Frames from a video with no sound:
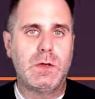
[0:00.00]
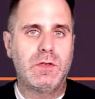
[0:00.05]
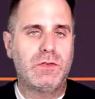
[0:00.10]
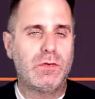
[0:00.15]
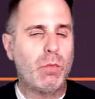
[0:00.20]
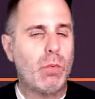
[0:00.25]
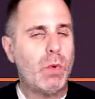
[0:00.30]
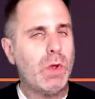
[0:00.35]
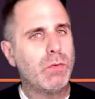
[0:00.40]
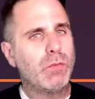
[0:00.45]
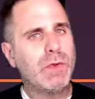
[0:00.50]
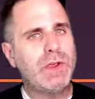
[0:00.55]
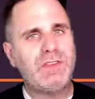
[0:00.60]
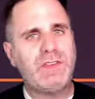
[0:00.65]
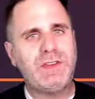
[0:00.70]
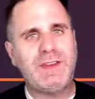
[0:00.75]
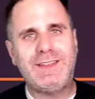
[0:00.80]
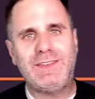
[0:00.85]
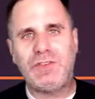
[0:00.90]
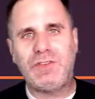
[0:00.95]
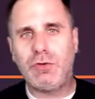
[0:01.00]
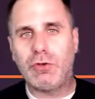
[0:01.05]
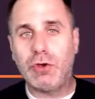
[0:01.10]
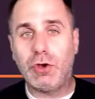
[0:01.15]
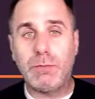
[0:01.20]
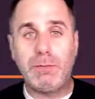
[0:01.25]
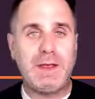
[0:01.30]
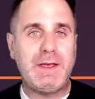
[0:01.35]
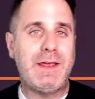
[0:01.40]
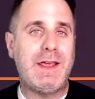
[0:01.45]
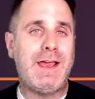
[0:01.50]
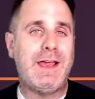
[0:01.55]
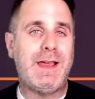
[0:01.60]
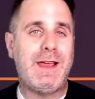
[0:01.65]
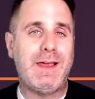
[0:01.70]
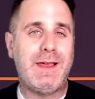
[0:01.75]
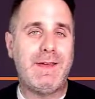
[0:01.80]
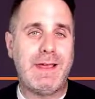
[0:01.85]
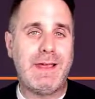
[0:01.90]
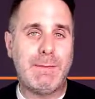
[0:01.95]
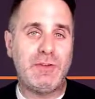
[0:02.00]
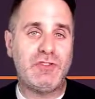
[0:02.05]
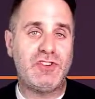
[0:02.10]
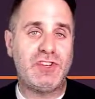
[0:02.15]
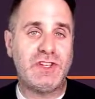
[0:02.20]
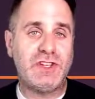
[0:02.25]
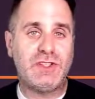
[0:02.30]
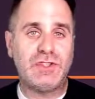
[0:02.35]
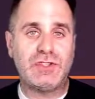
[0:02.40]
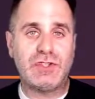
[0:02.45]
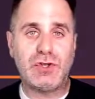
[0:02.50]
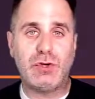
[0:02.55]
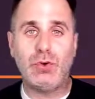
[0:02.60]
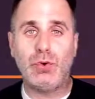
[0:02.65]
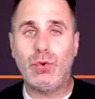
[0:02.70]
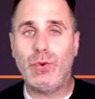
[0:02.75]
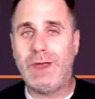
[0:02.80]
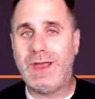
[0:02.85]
So one reason is you could be imaging to